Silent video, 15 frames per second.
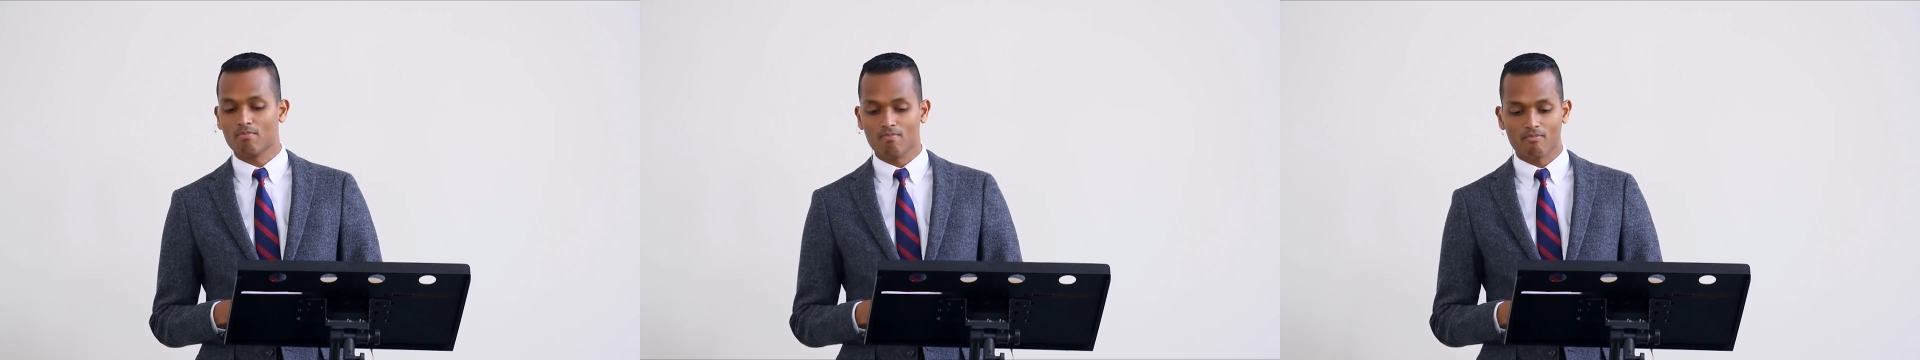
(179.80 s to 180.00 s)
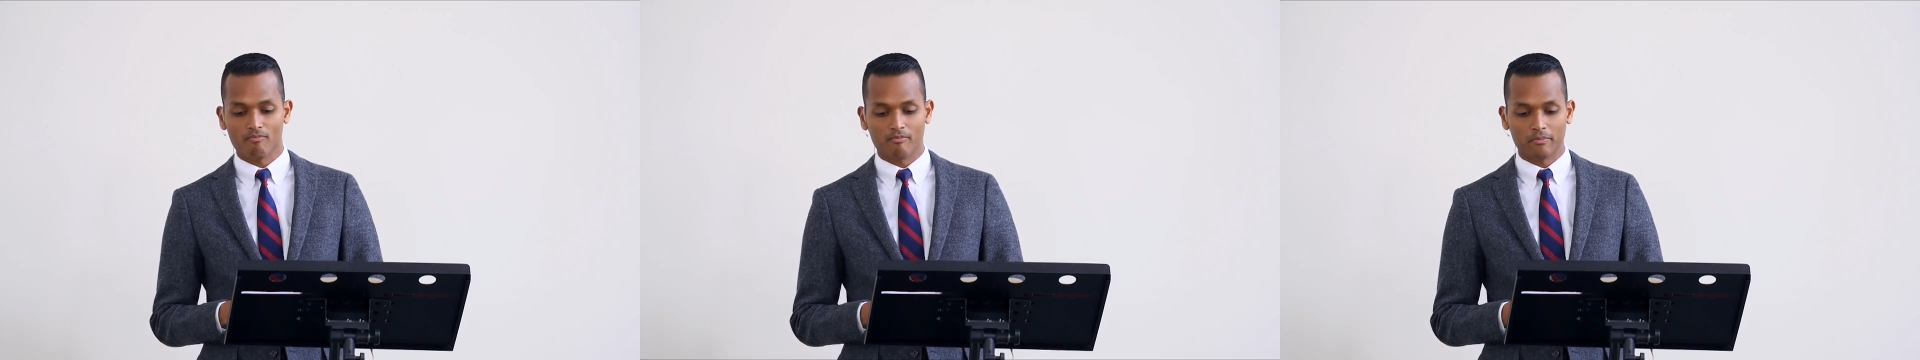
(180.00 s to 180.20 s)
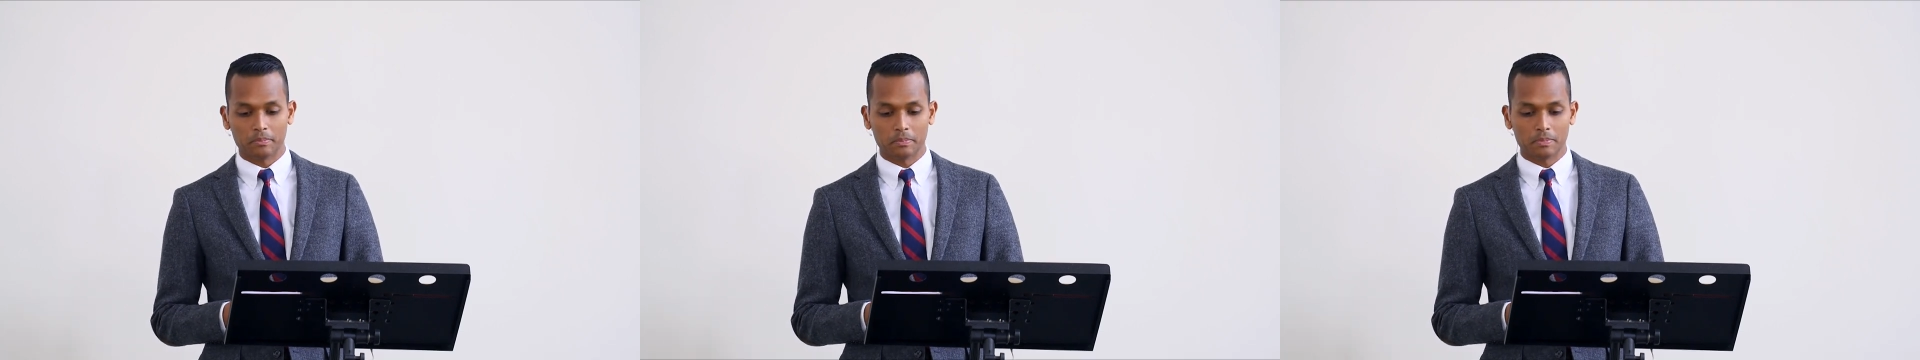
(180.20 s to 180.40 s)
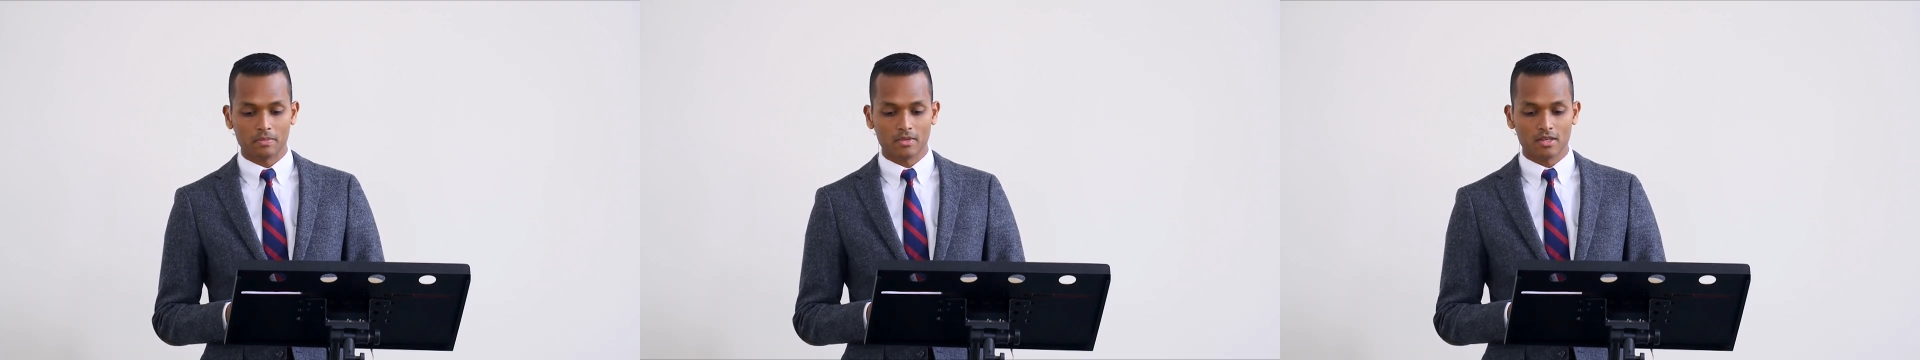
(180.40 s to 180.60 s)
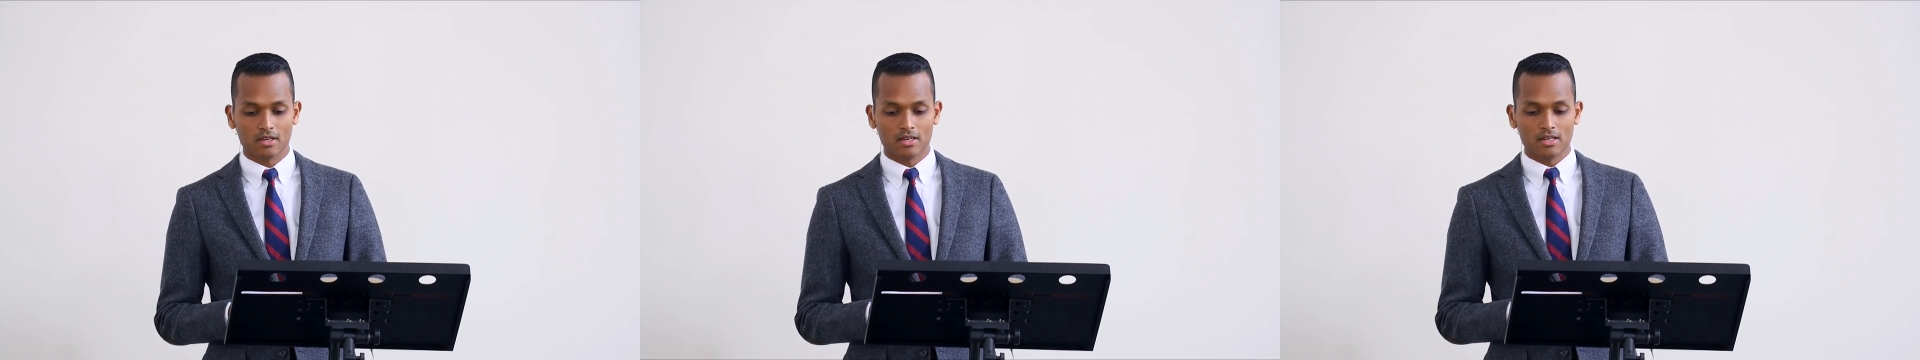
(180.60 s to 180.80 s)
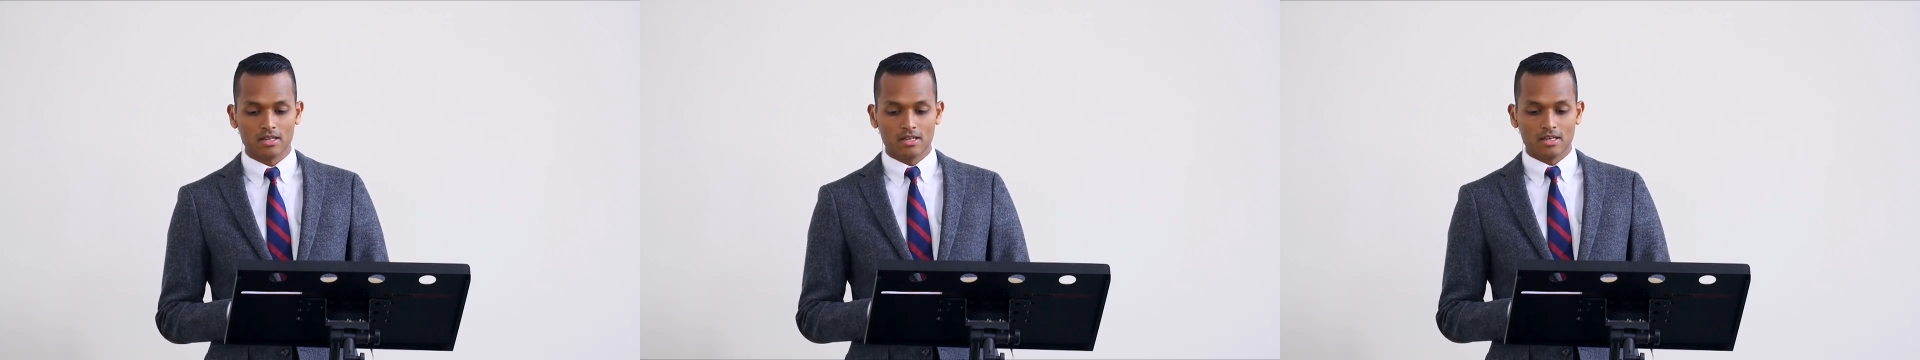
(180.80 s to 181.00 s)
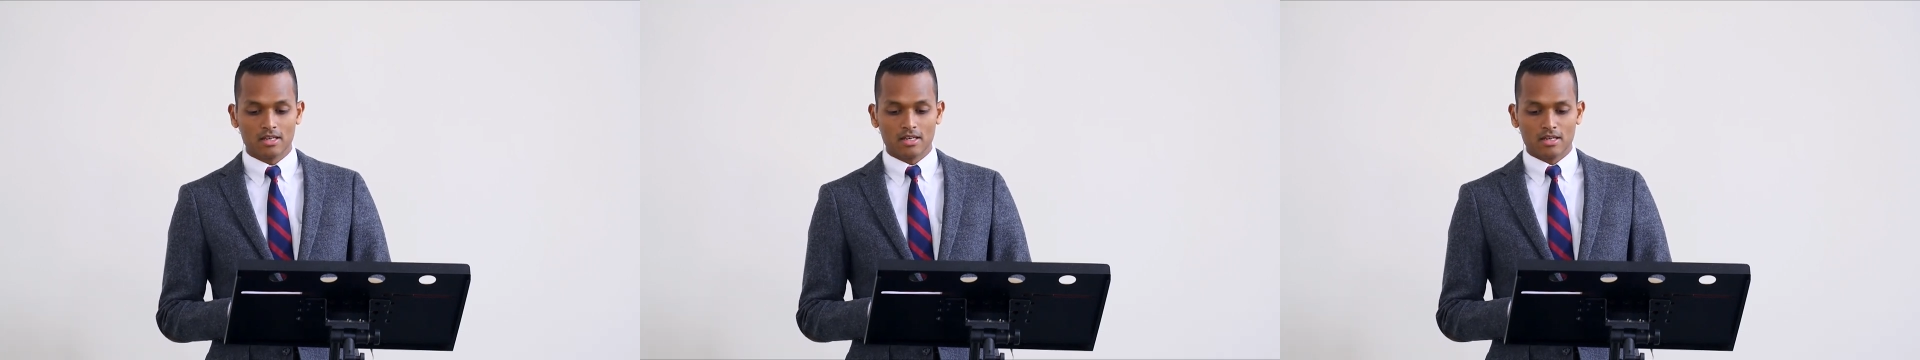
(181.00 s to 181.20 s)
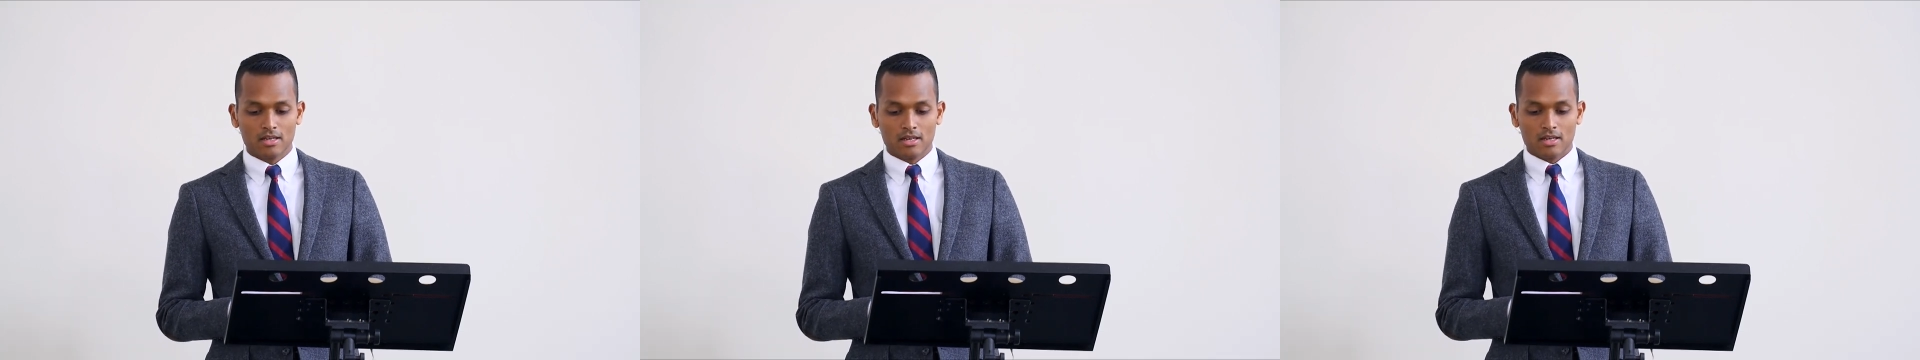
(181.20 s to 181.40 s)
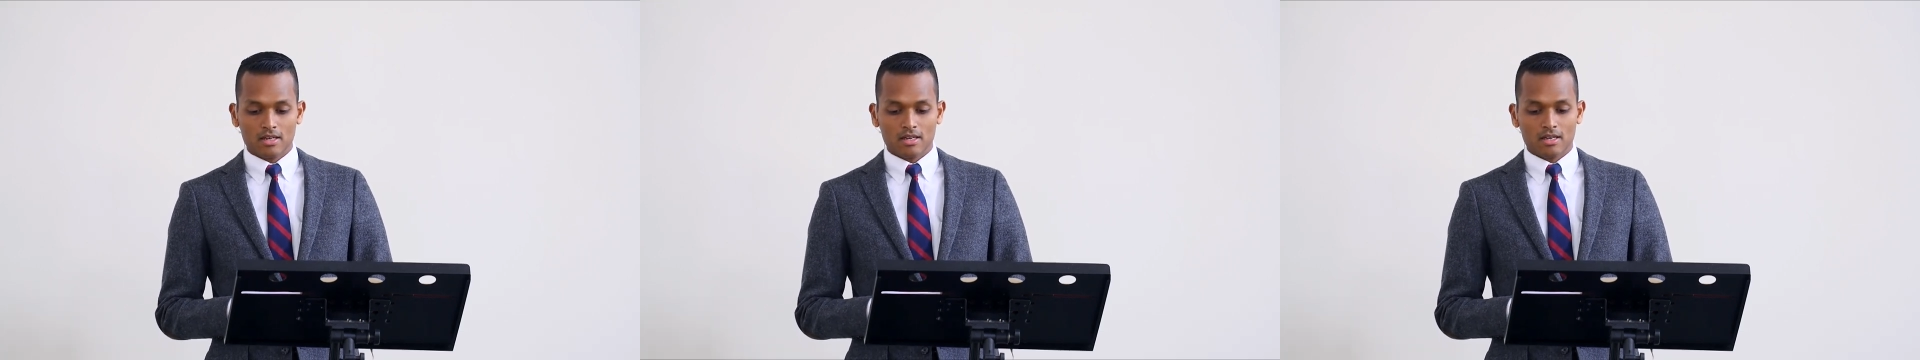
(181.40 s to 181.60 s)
Nobody speaks.